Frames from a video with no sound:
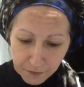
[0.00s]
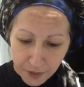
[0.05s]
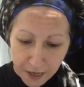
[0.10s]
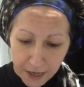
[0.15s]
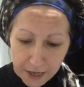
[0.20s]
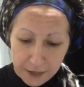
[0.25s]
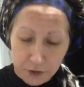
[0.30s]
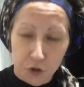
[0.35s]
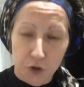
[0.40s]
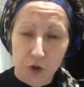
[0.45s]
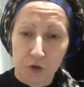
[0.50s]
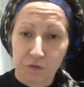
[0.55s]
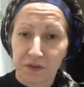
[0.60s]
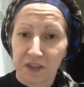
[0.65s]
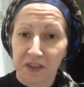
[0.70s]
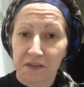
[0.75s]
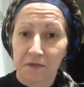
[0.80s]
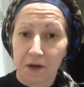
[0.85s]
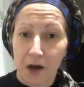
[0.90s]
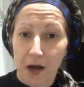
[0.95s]
and don't
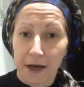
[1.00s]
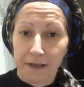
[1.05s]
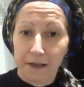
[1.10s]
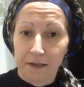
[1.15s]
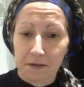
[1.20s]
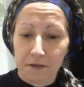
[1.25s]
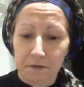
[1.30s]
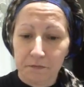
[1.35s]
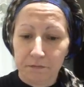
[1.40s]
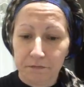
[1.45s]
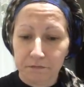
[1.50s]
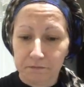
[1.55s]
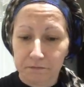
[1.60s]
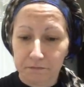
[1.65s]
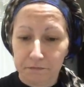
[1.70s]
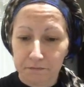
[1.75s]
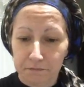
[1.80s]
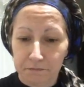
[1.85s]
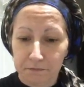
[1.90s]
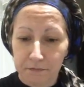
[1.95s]
really fight
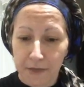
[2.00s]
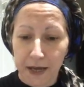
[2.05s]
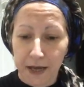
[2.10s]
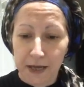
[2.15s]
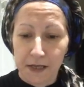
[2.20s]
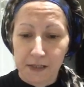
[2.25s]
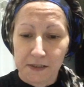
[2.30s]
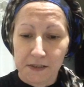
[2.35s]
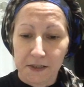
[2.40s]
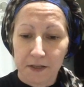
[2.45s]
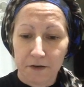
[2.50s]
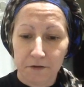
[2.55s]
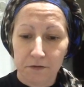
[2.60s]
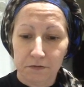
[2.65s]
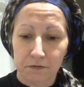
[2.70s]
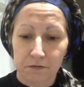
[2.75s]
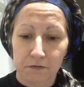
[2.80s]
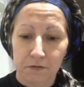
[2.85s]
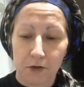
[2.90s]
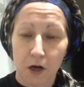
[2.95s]
as they're
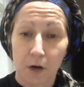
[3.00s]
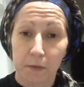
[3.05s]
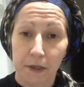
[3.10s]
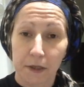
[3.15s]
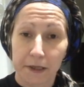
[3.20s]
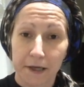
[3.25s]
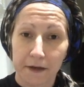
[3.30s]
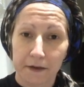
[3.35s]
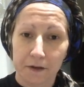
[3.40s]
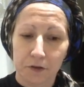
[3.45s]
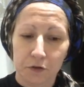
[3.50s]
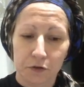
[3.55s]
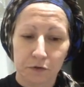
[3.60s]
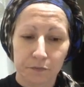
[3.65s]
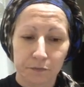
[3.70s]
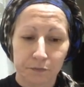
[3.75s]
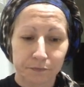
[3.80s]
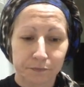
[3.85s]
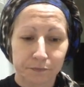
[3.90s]
obligated to.